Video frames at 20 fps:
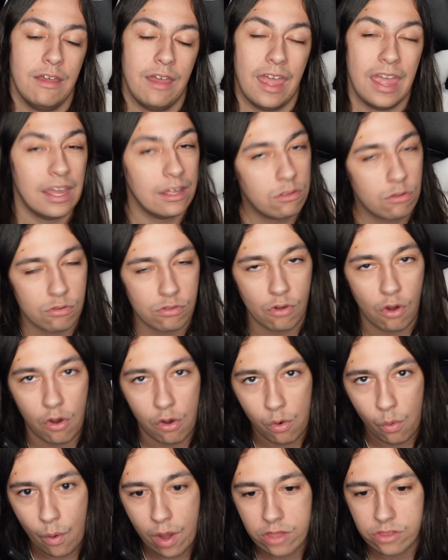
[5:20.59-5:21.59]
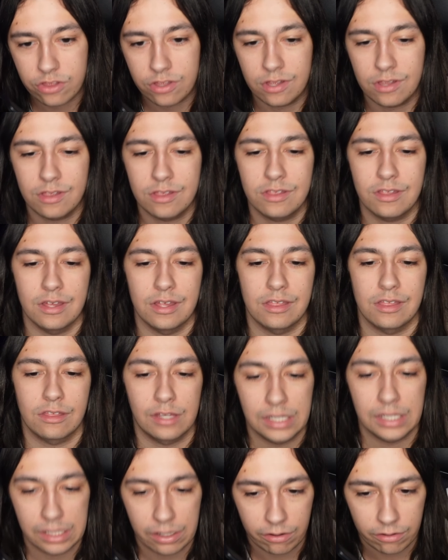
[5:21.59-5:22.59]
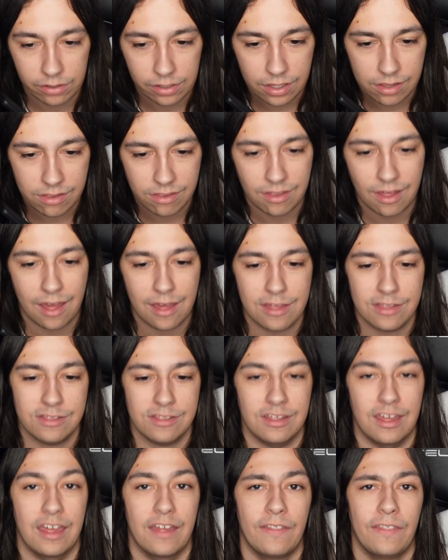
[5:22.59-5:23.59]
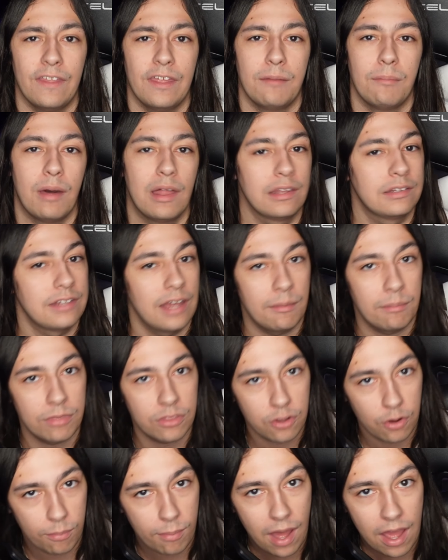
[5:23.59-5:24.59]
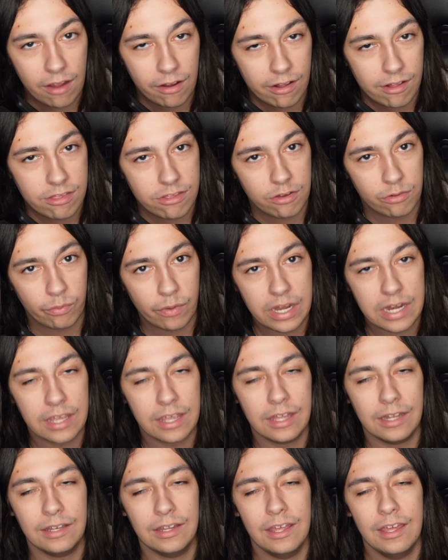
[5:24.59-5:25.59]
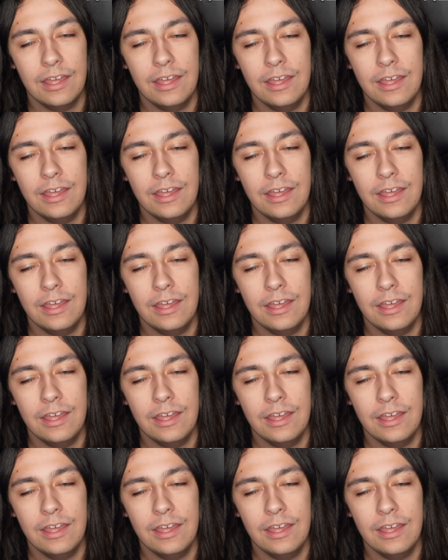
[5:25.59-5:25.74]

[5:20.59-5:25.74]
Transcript: answers all questions, it's clear and concise, and that by the time your buyer gets done reading it,